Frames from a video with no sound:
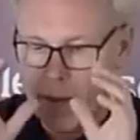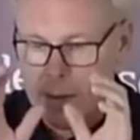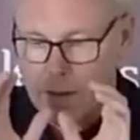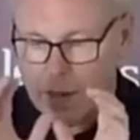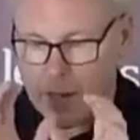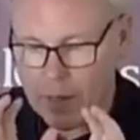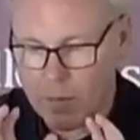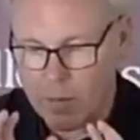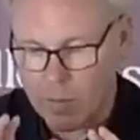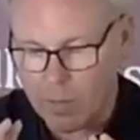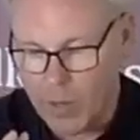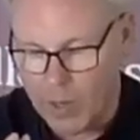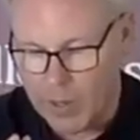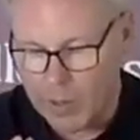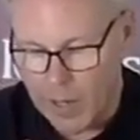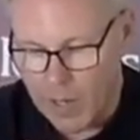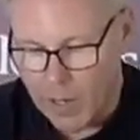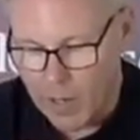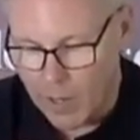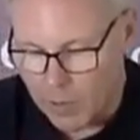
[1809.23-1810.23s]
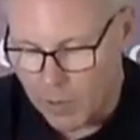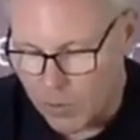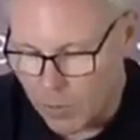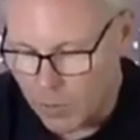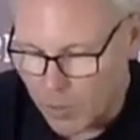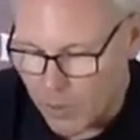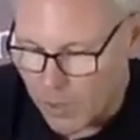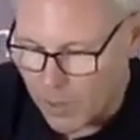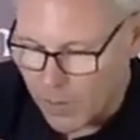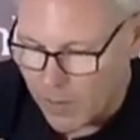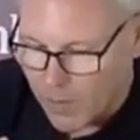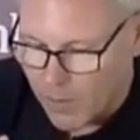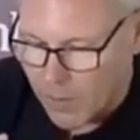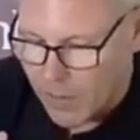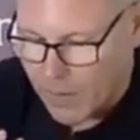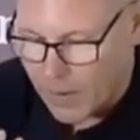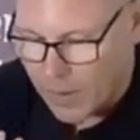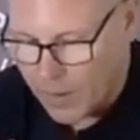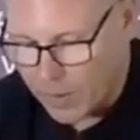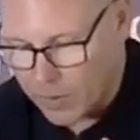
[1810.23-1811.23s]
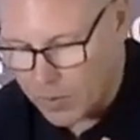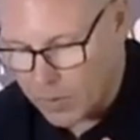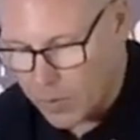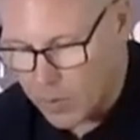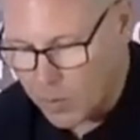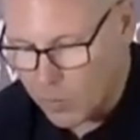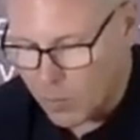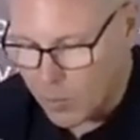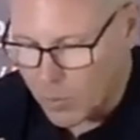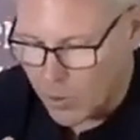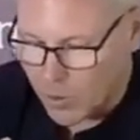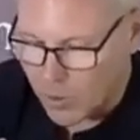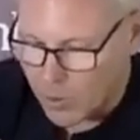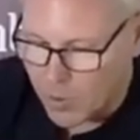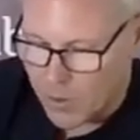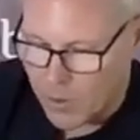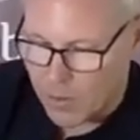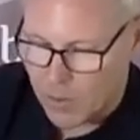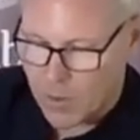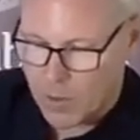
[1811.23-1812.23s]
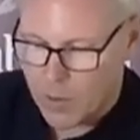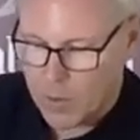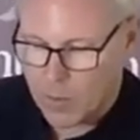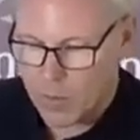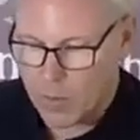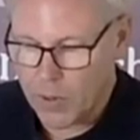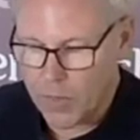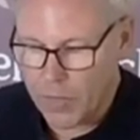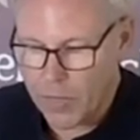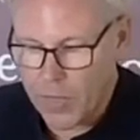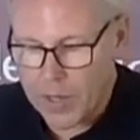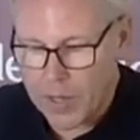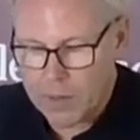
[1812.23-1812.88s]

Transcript: Like, like how do we, how do we work with that